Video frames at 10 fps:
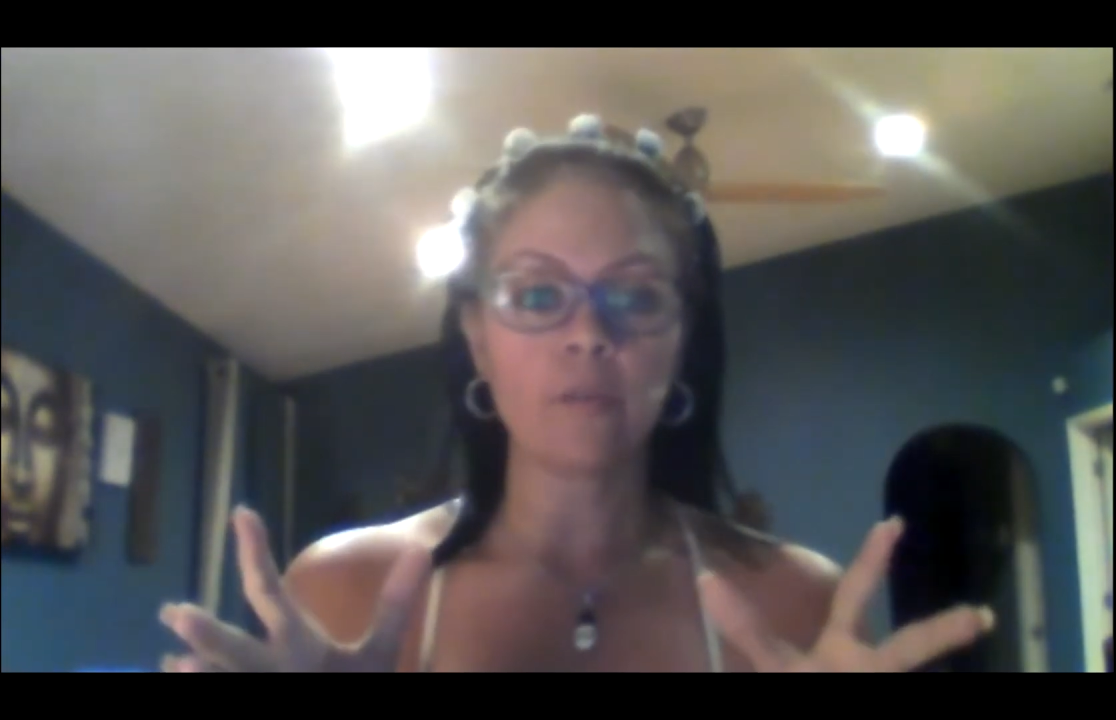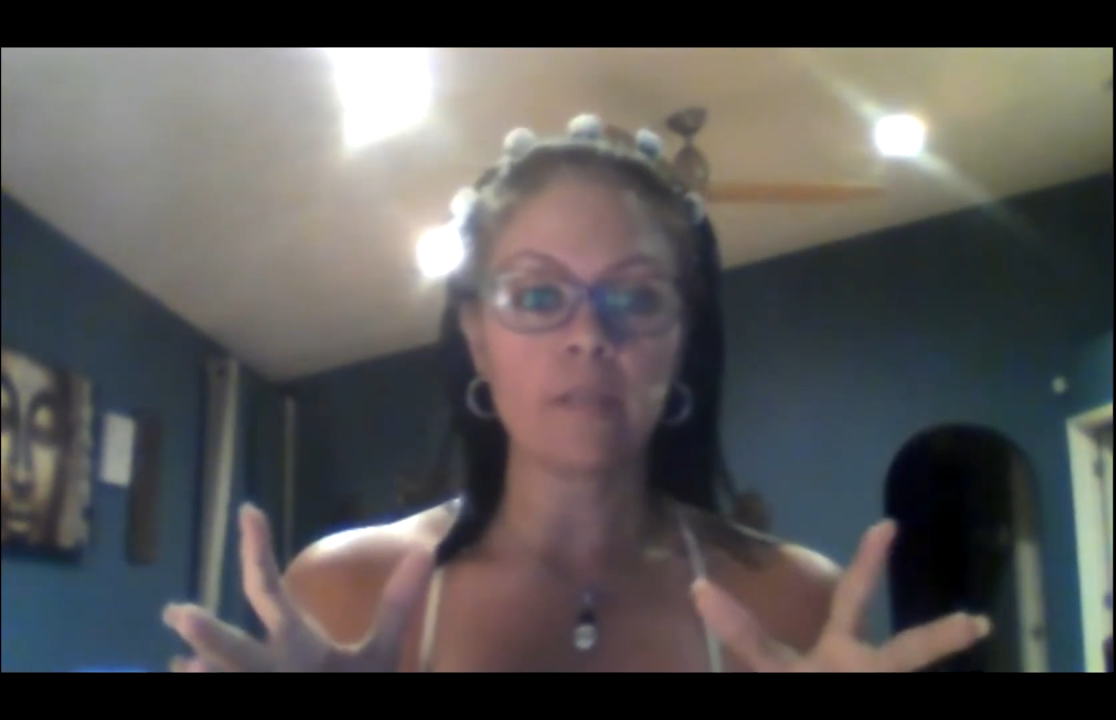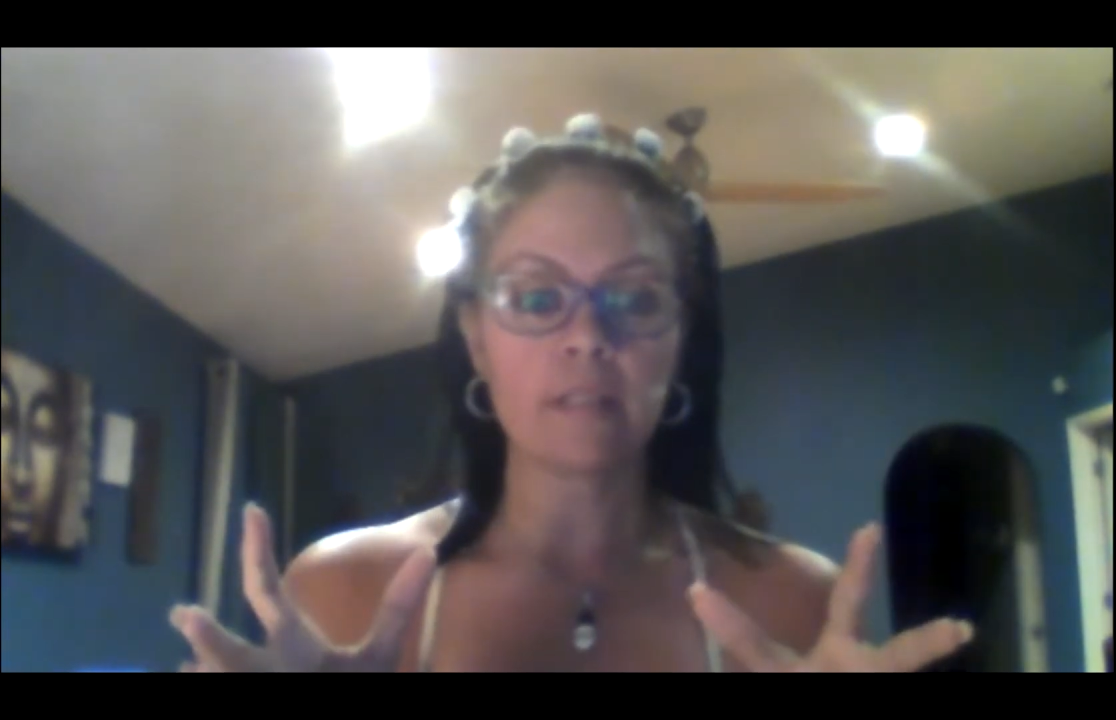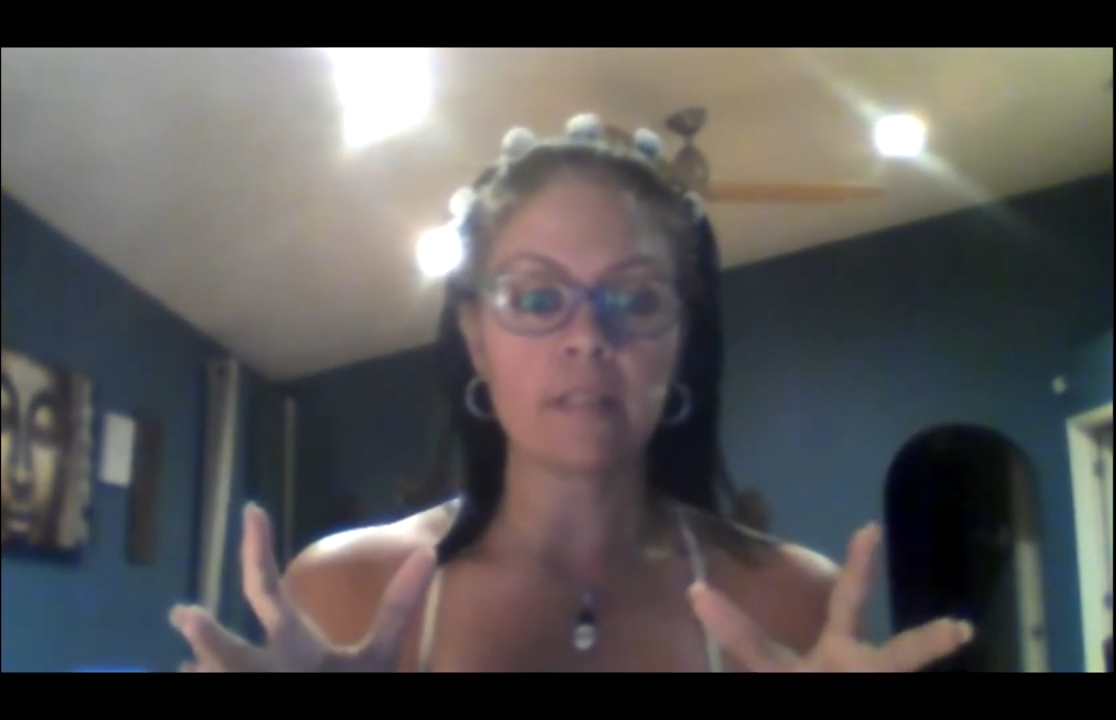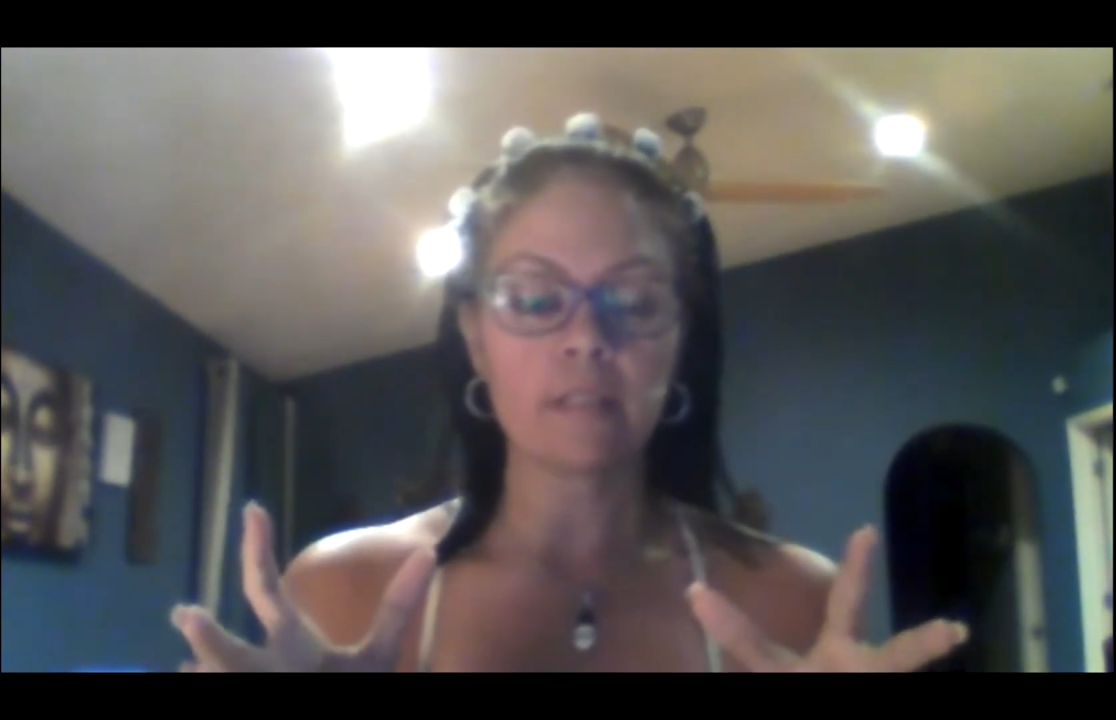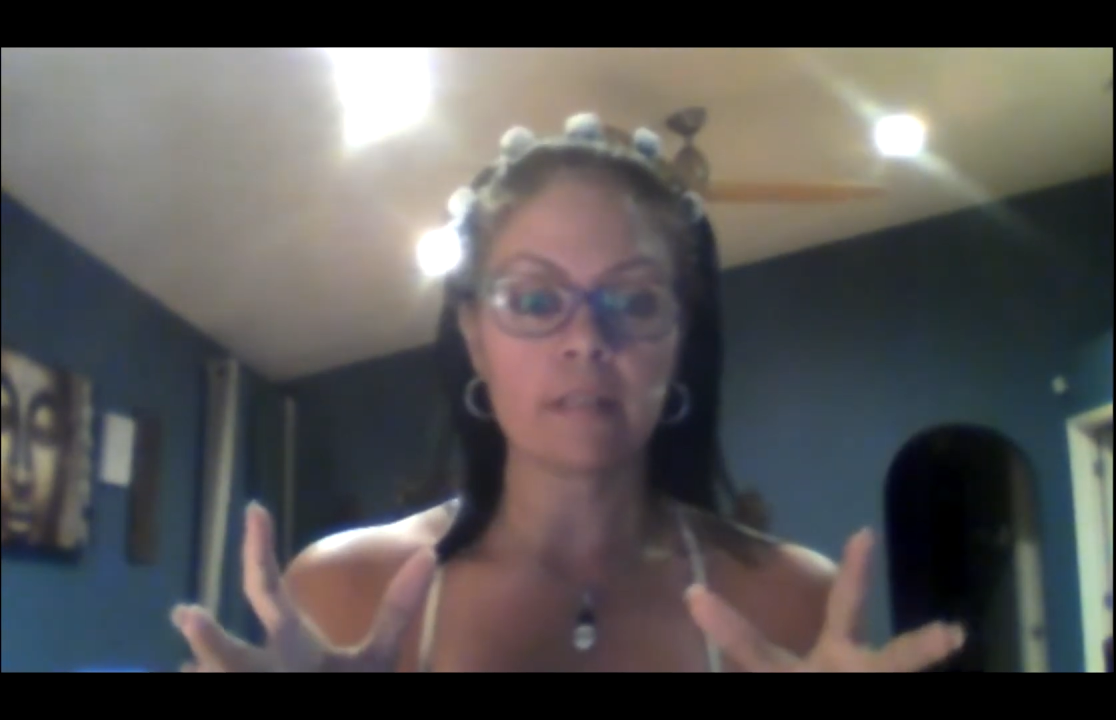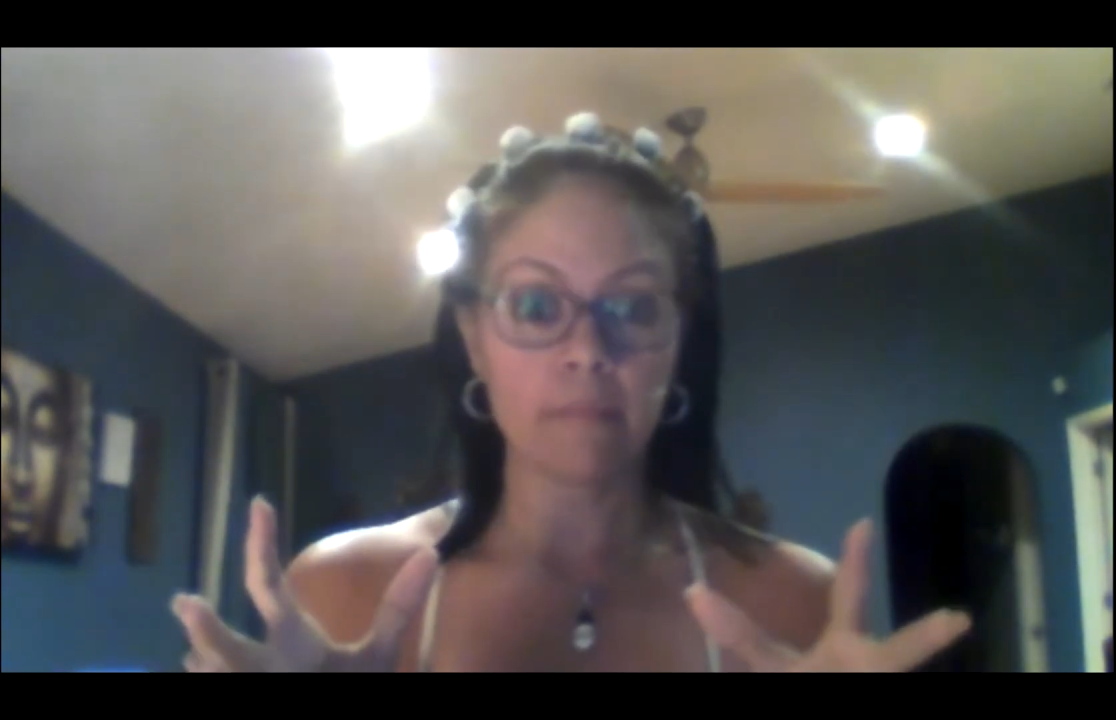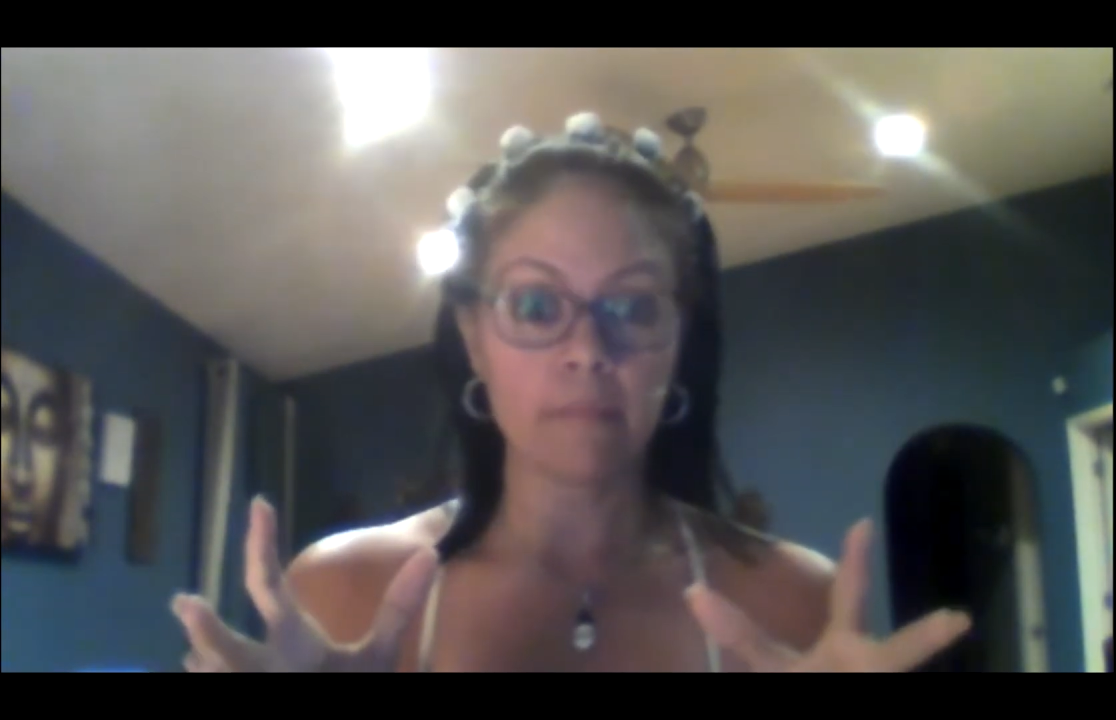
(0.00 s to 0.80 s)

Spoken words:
is